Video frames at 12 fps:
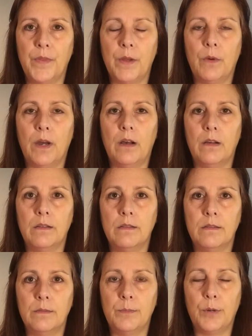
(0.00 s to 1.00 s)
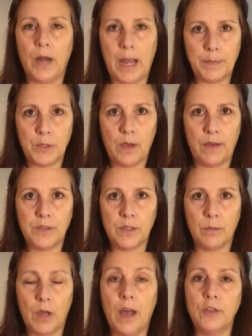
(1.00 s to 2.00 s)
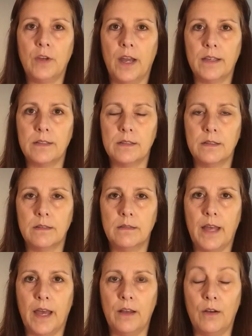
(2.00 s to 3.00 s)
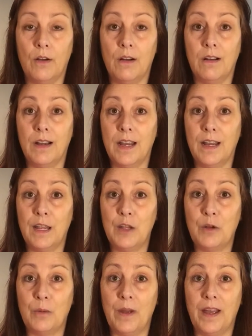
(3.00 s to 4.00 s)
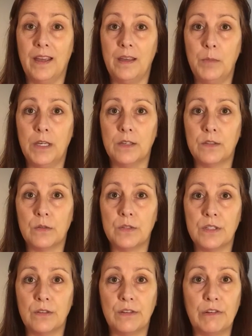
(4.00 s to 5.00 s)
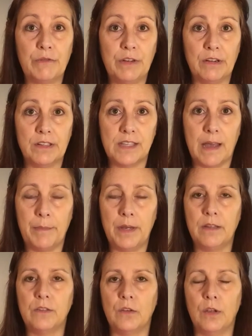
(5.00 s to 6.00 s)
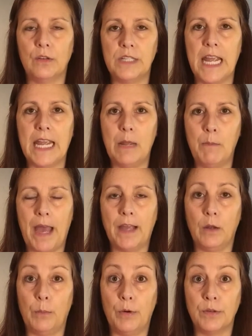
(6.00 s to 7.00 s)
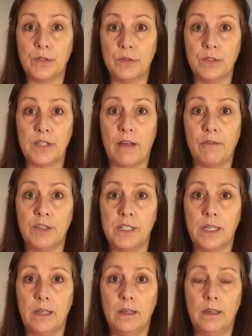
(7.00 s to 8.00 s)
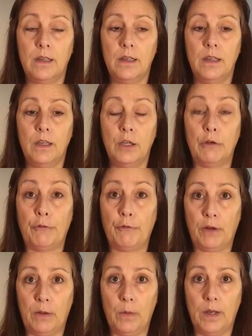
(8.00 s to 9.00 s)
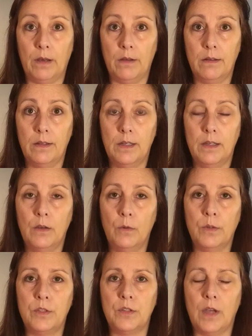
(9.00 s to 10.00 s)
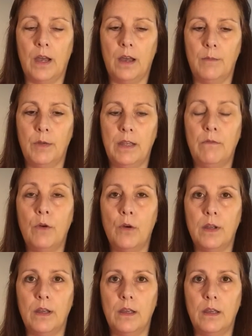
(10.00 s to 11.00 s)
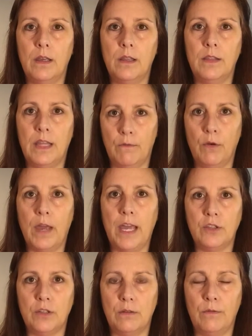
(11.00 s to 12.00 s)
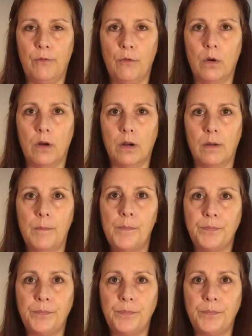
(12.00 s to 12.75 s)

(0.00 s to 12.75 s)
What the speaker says: Well, perhaps you have some contracts that are getting in your way because there's still interference happening. So you're taking back your personal sovereignty, your free will, which the invocation for